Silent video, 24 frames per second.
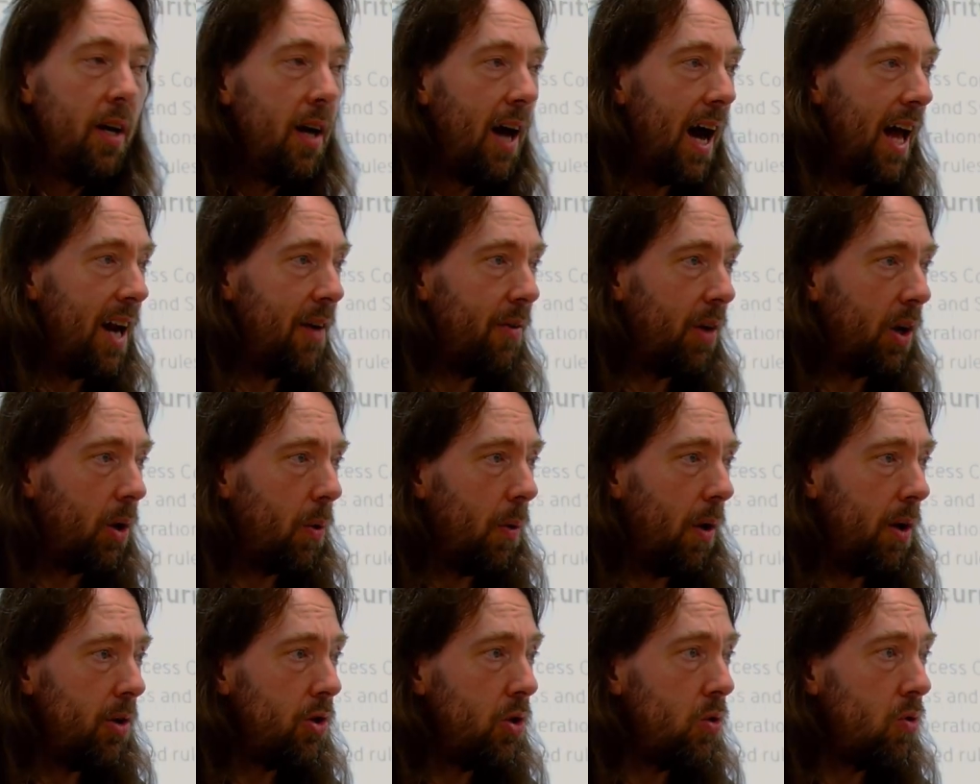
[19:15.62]
And it
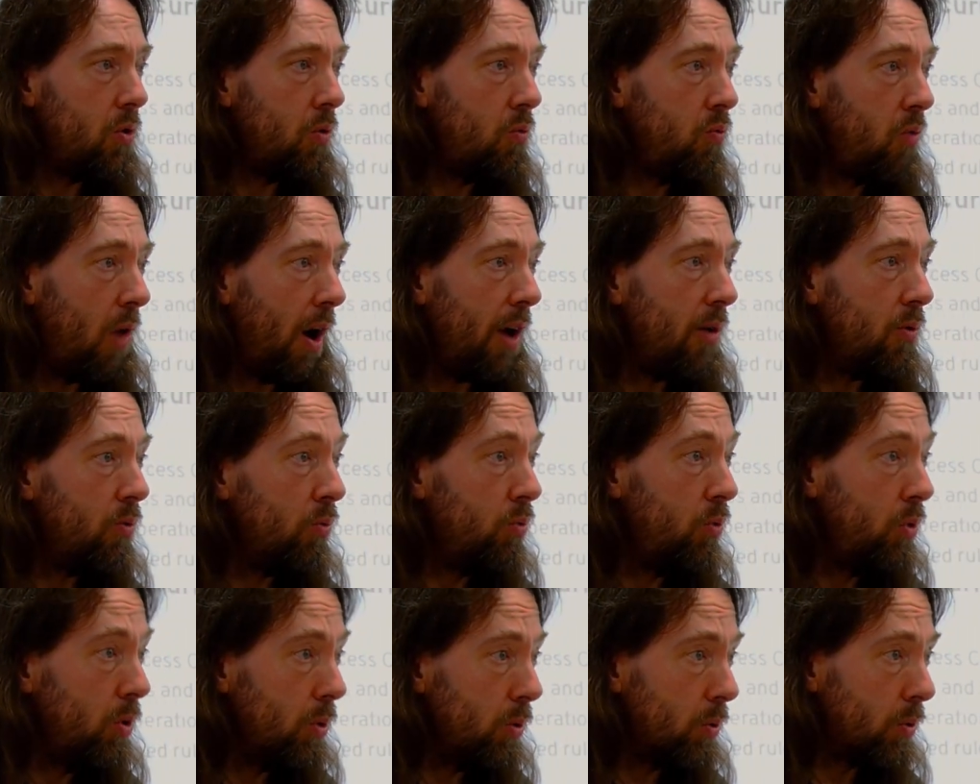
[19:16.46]
requires you to write
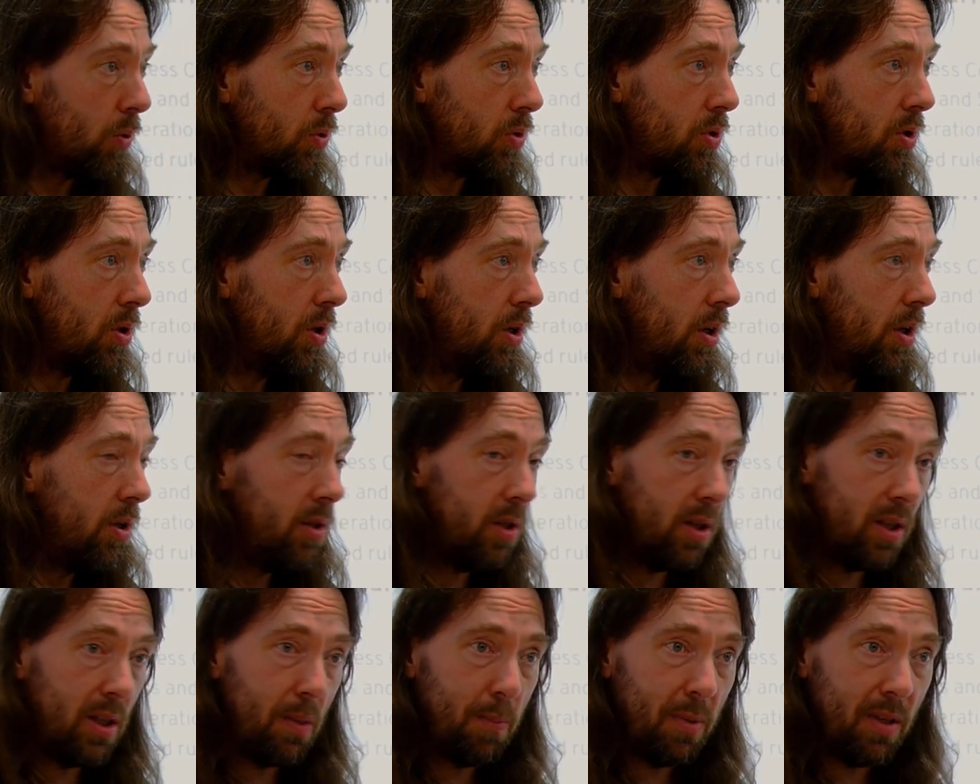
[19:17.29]
rules
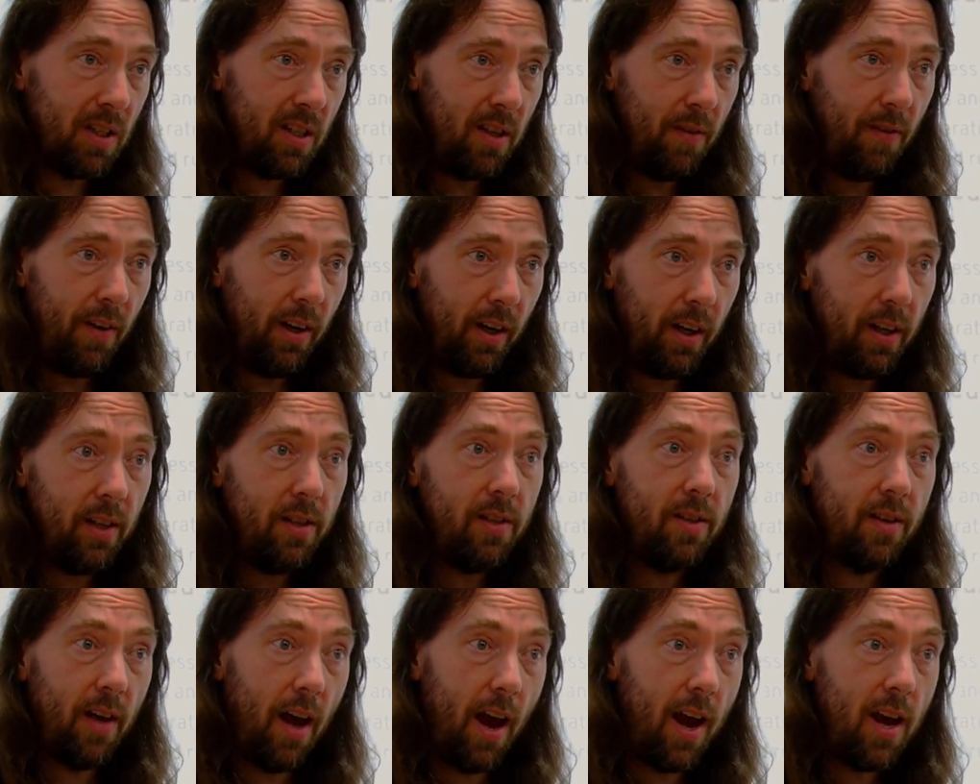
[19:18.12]
to specifically
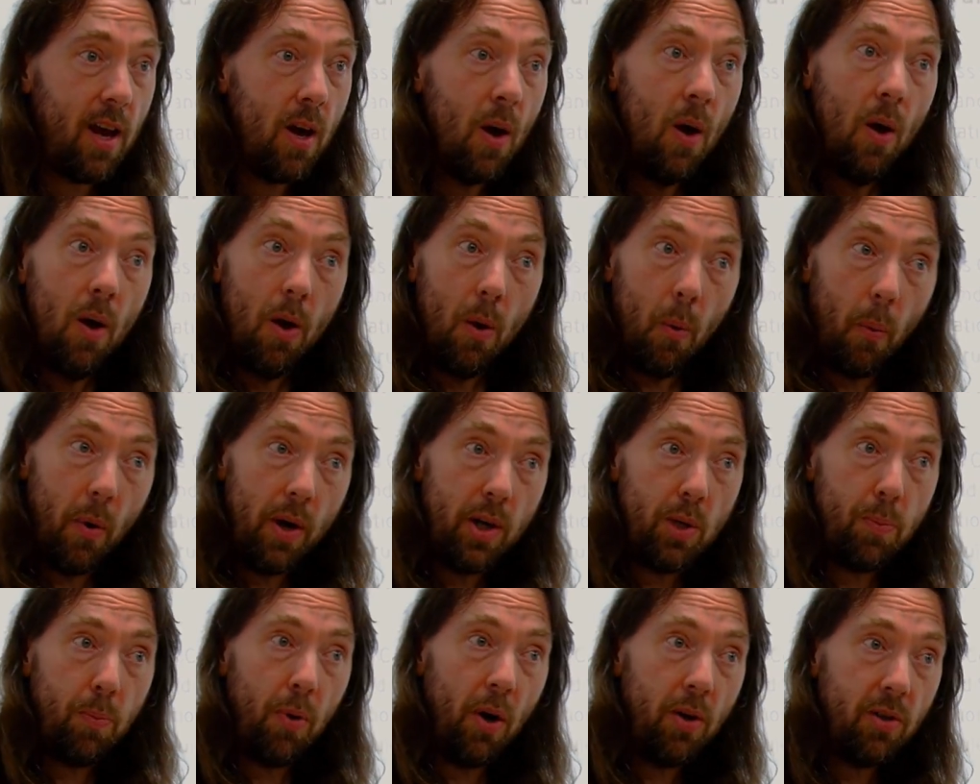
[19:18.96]
say
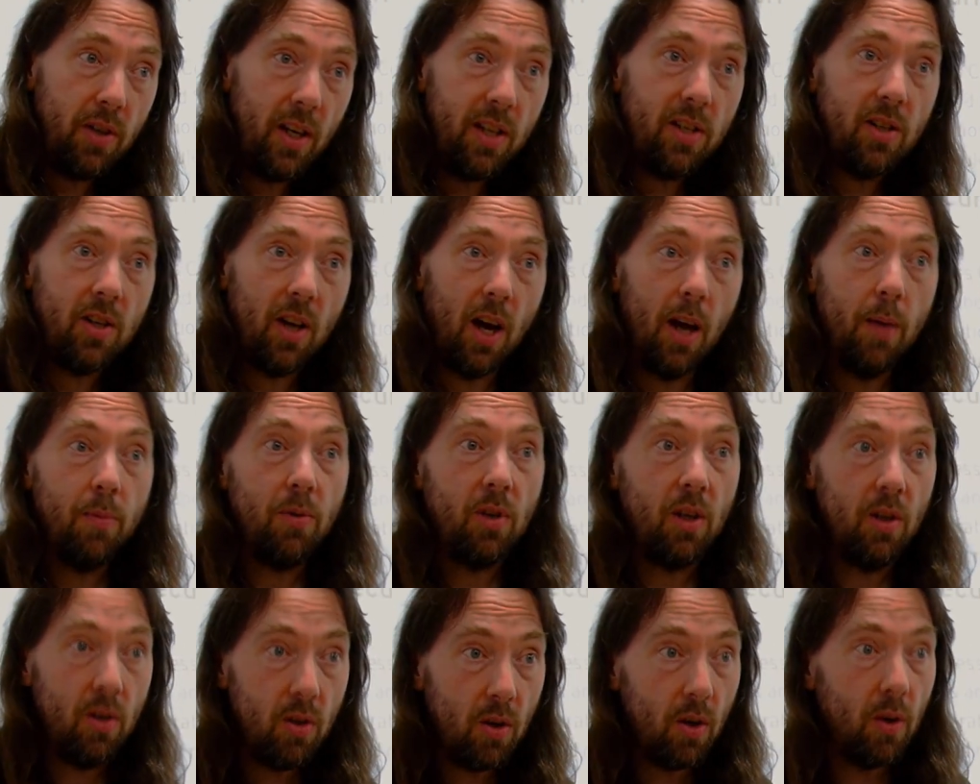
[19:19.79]
which process types
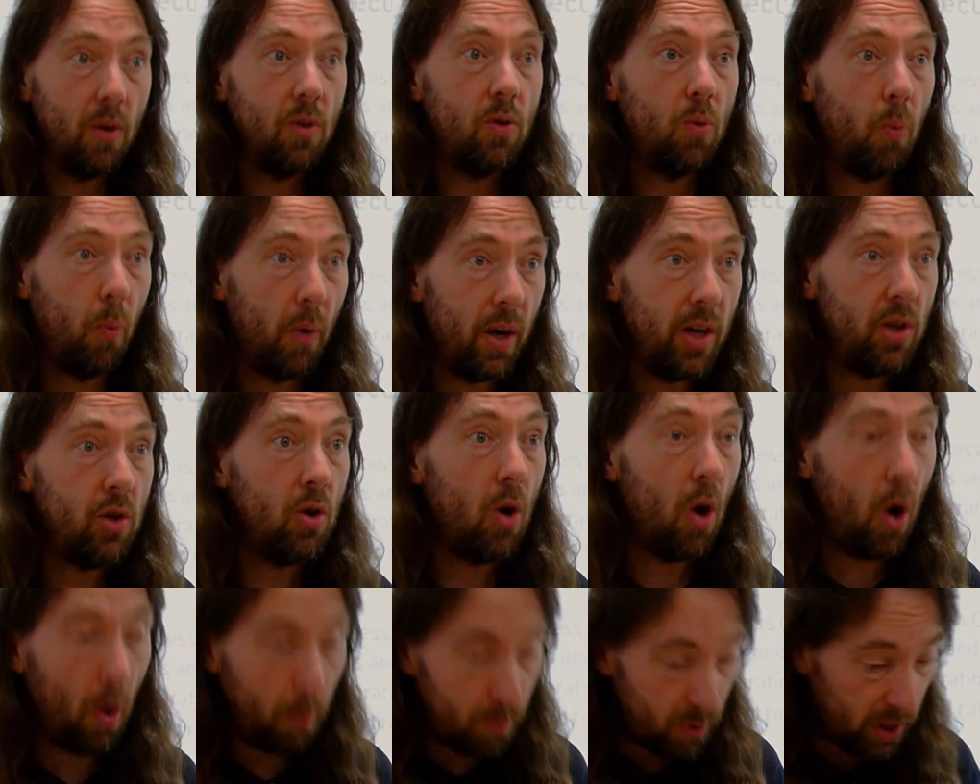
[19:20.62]
can use which
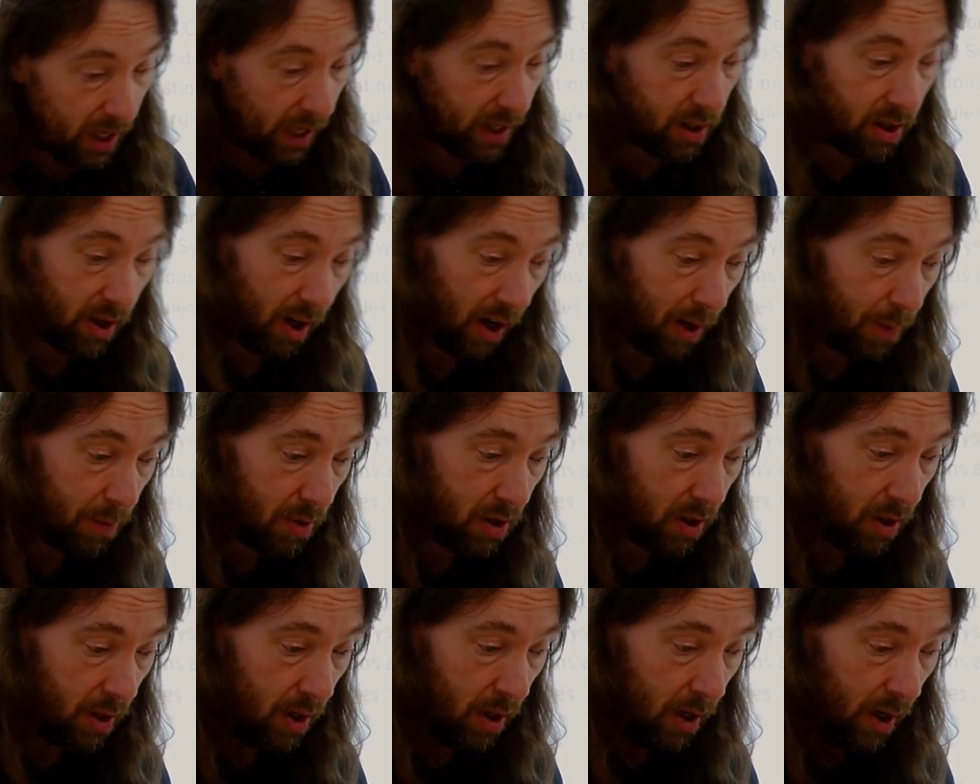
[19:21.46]
object types.